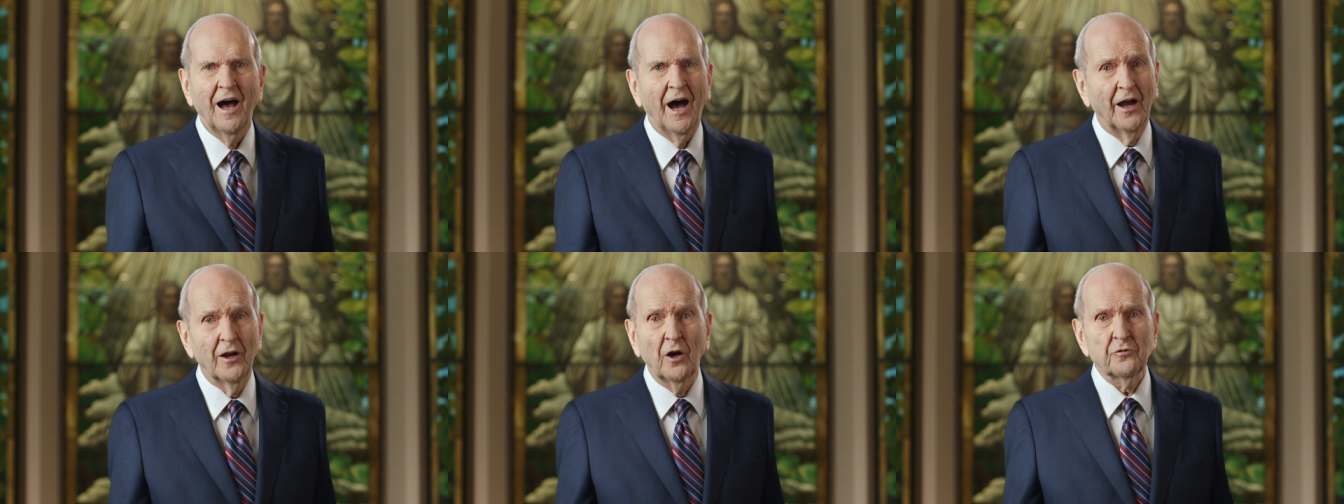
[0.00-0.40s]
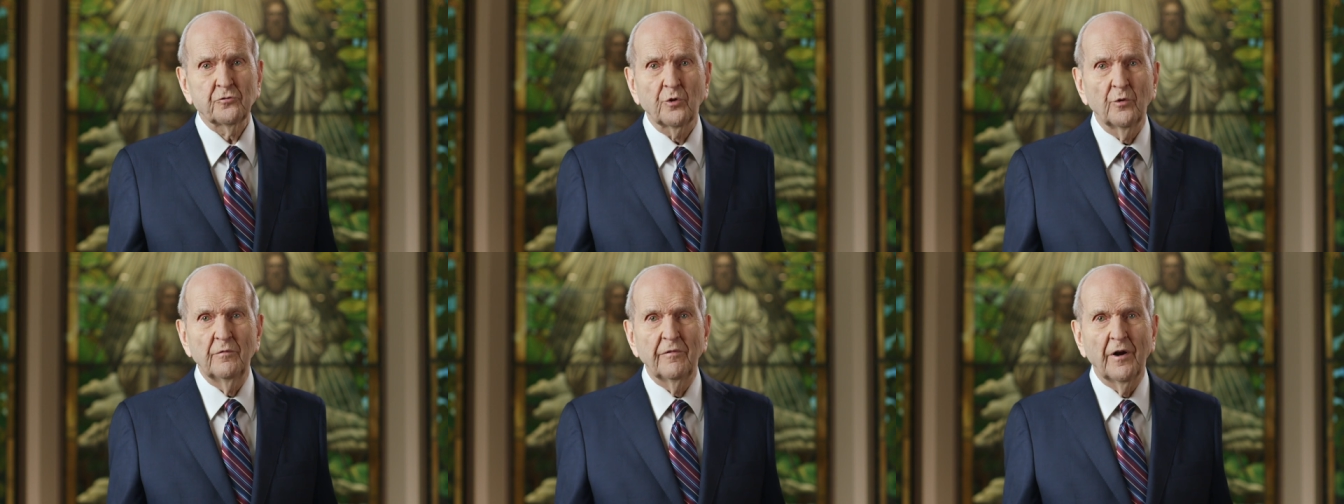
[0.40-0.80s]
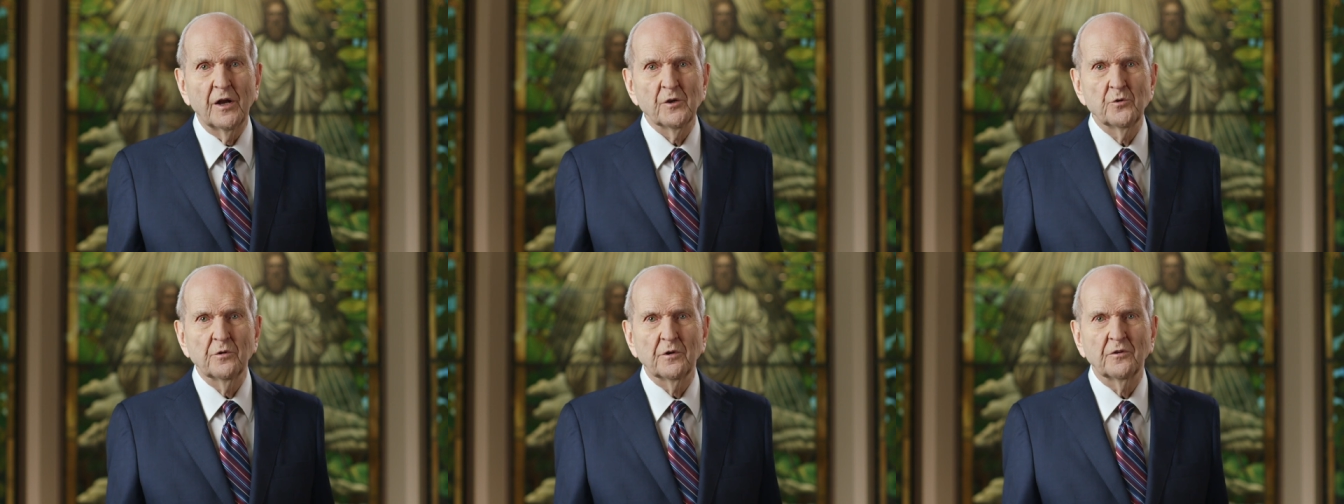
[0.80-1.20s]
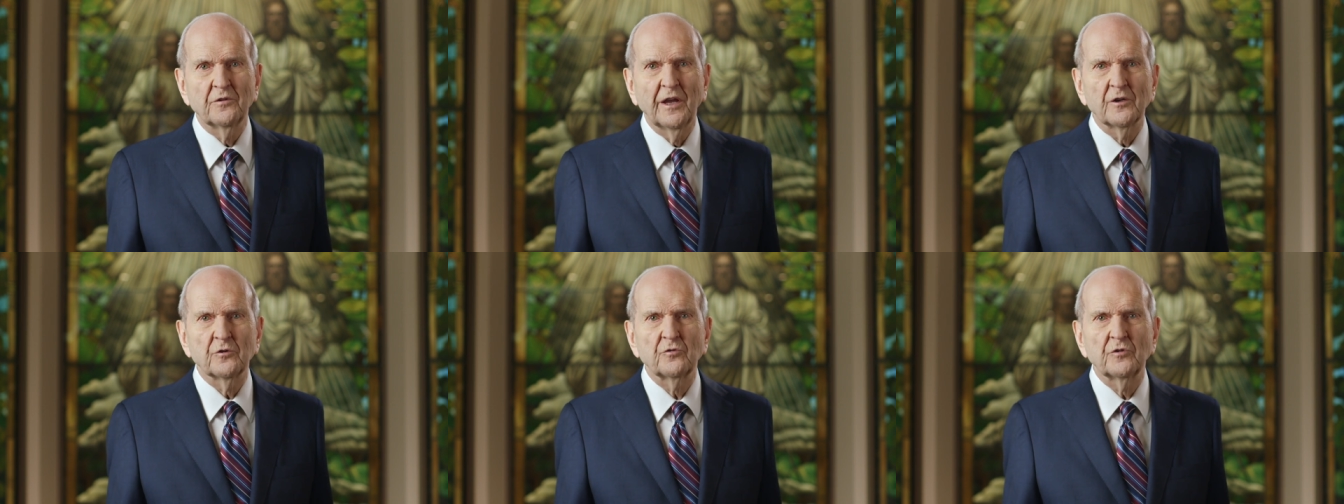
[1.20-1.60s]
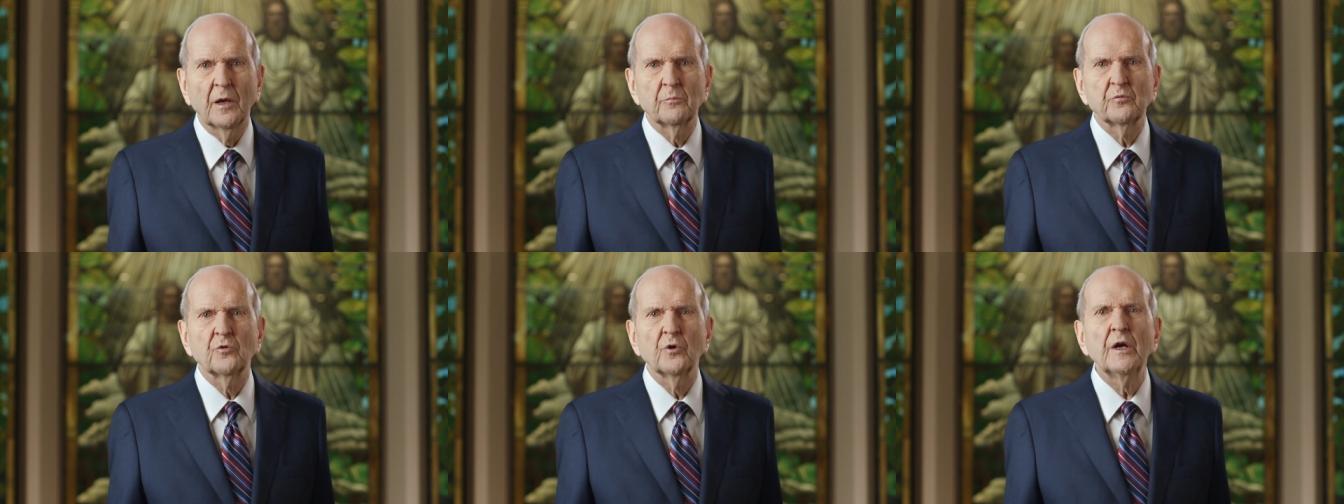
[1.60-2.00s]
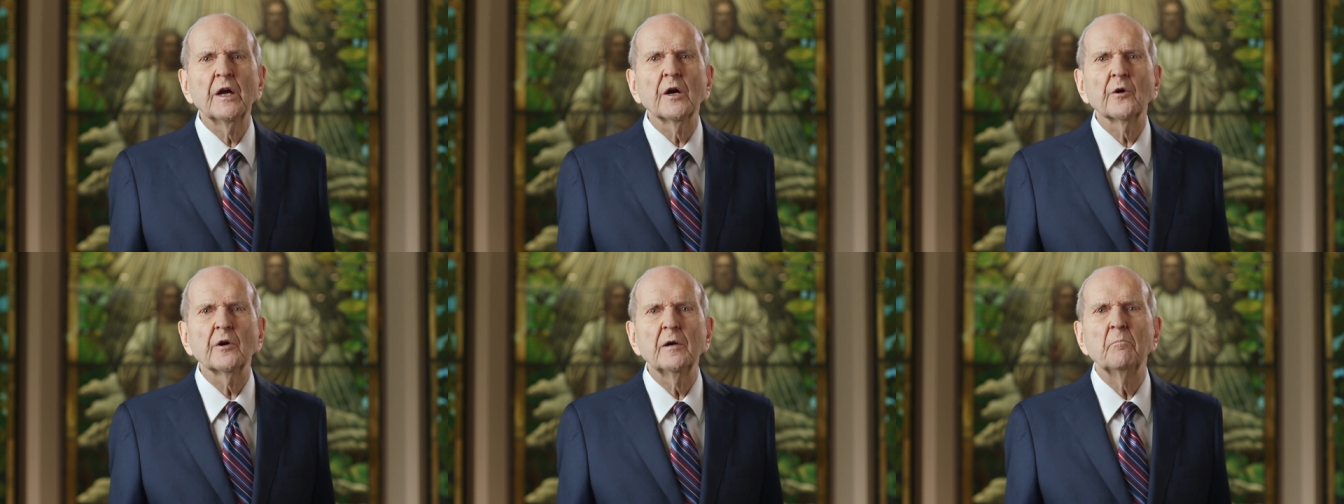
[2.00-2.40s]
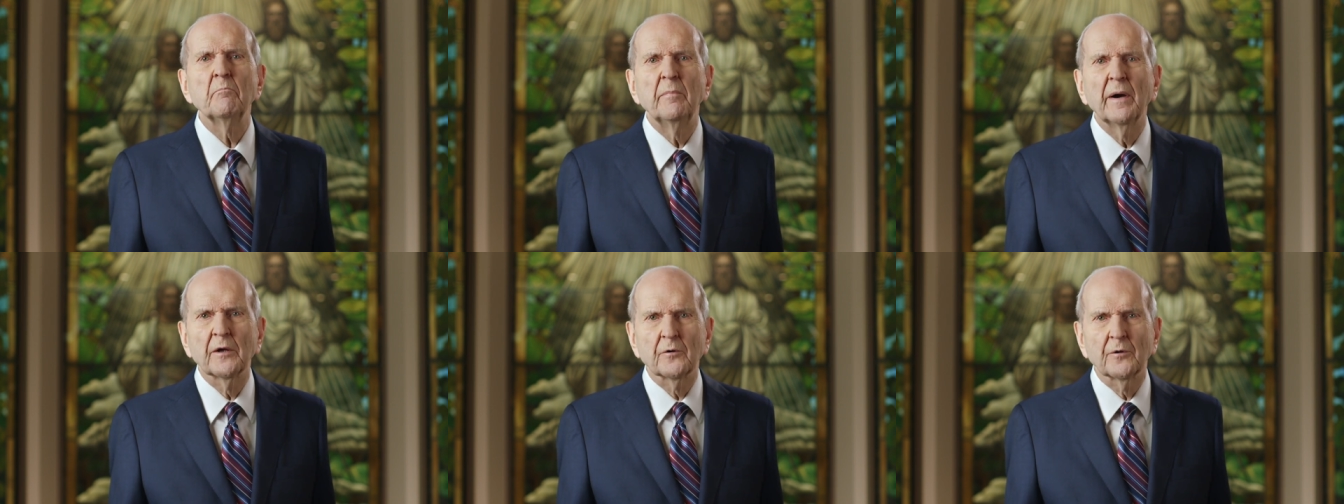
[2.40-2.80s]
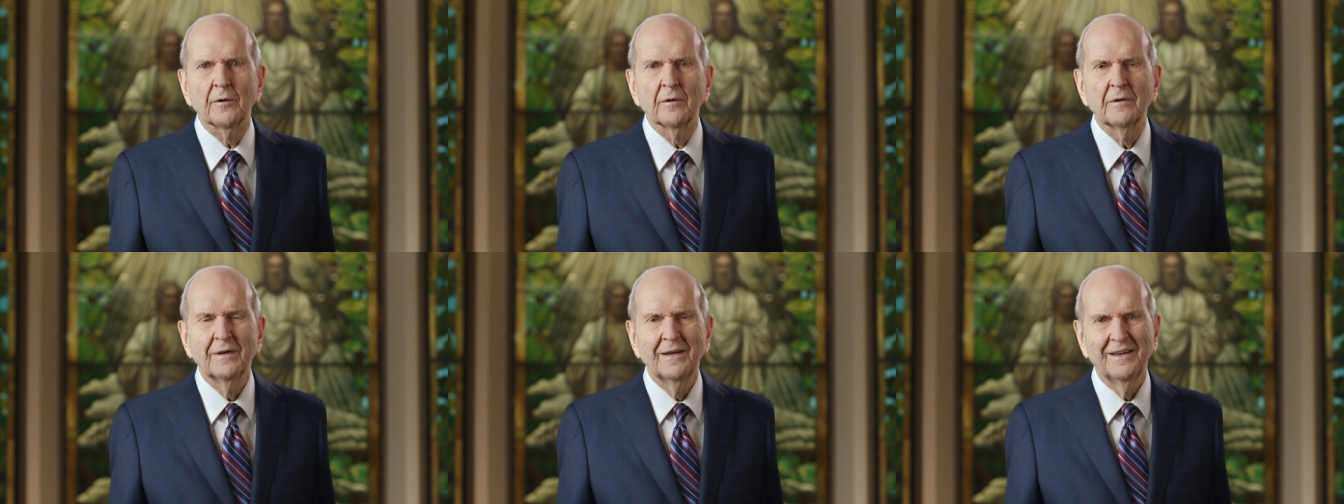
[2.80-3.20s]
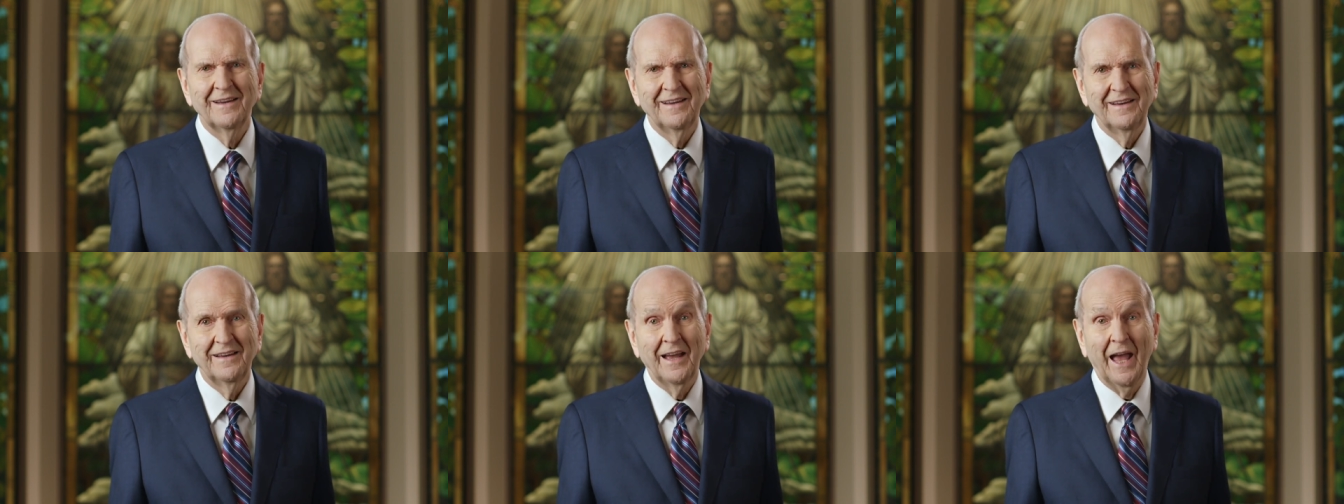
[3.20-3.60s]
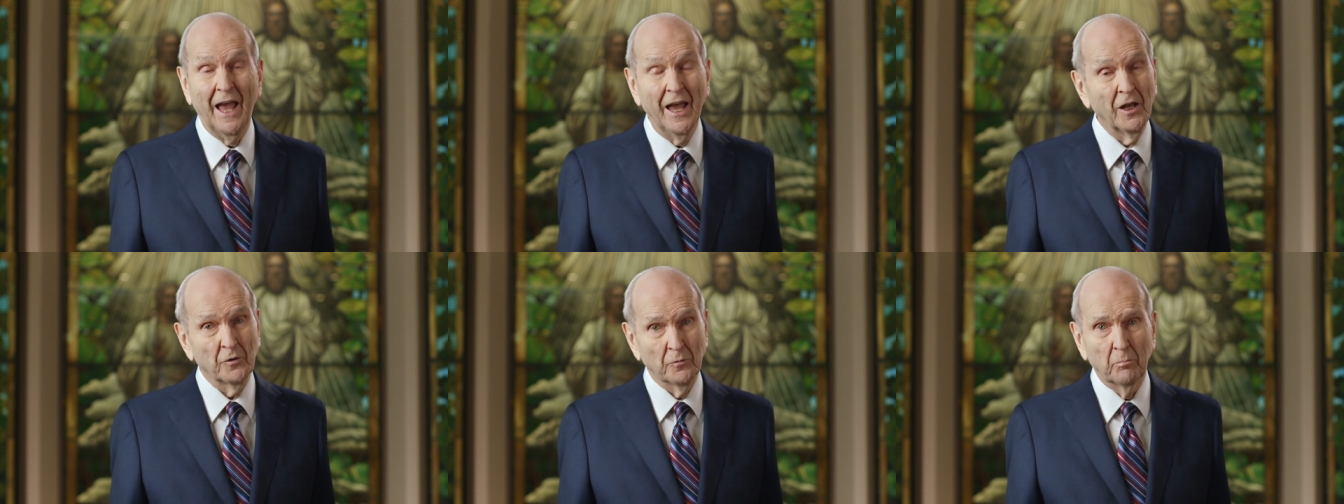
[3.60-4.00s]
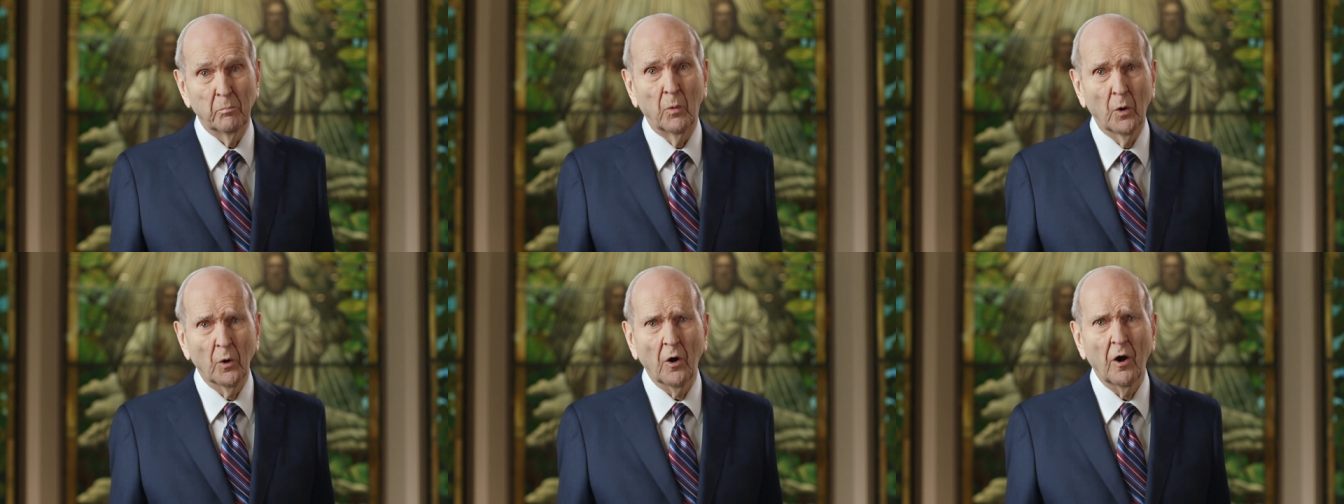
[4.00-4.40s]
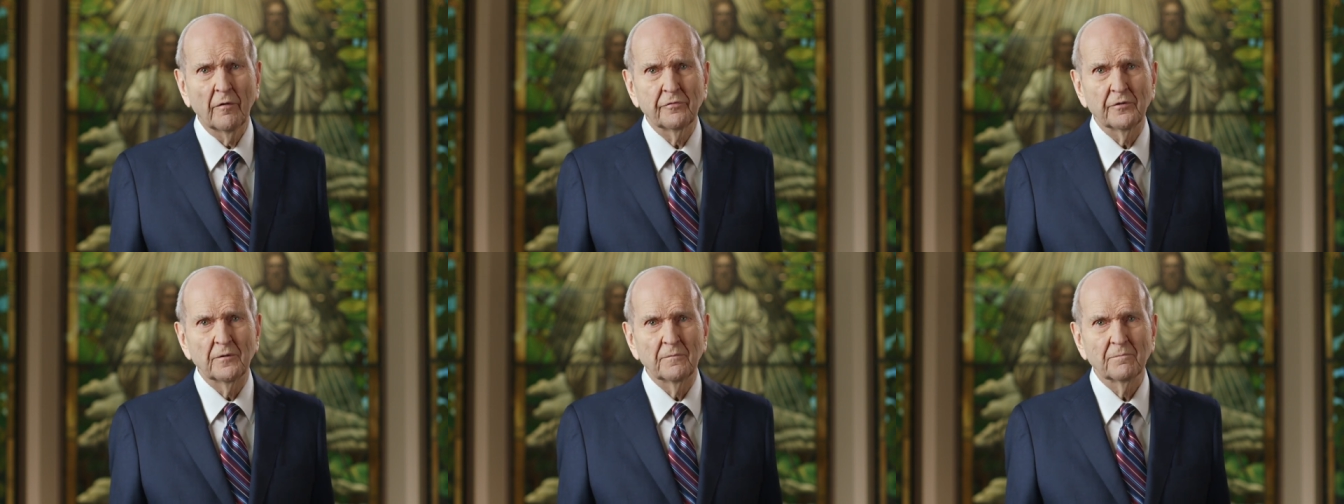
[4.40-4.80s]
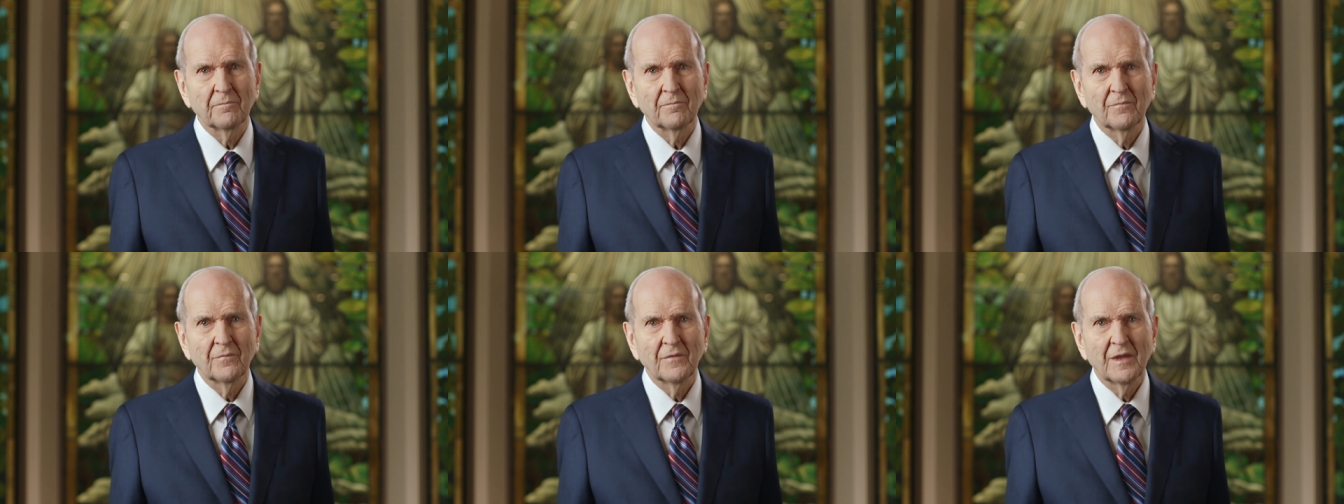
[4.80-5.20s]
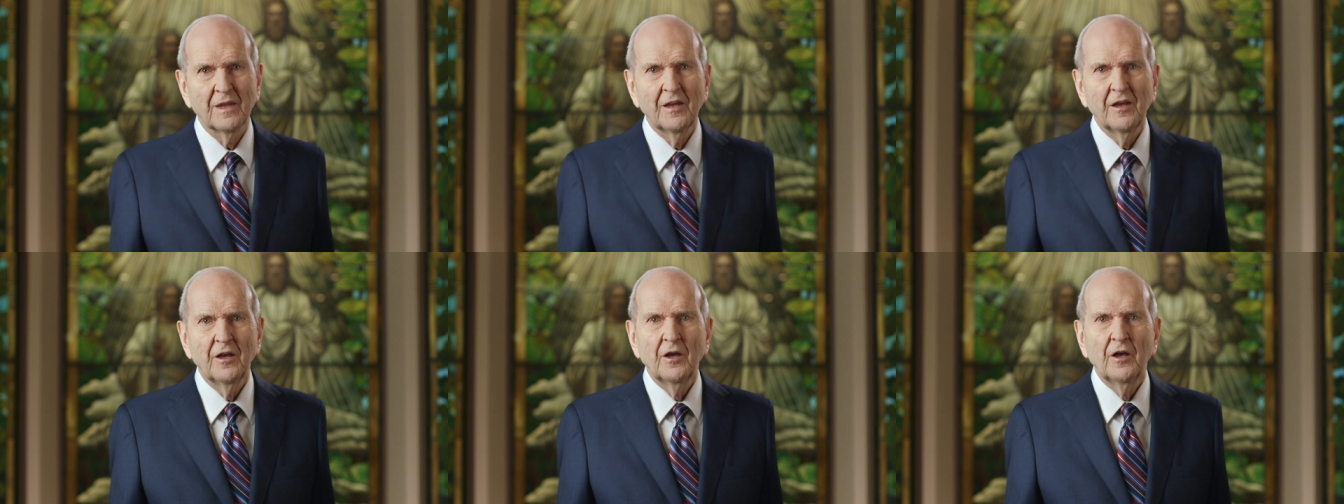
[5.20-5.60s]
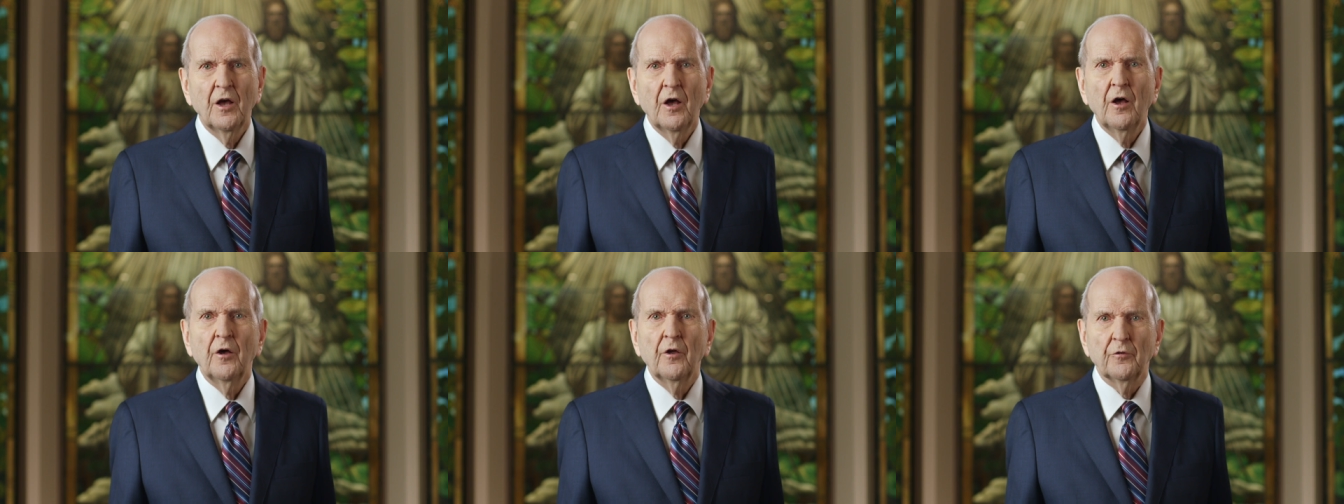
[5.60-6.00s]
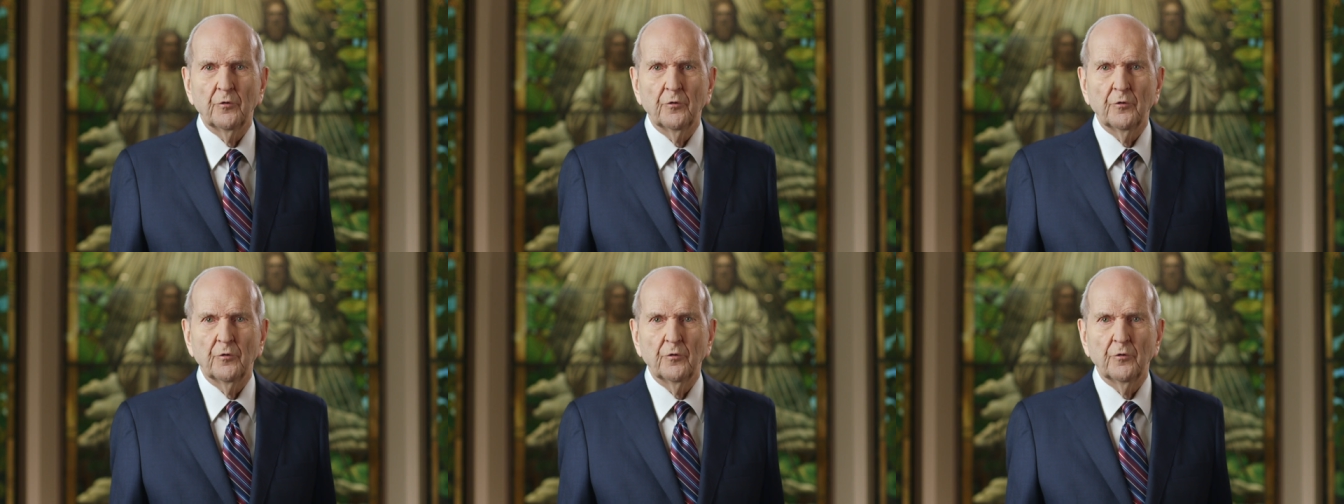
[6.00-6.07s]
I also invite you to take steps to hear Him better and more often.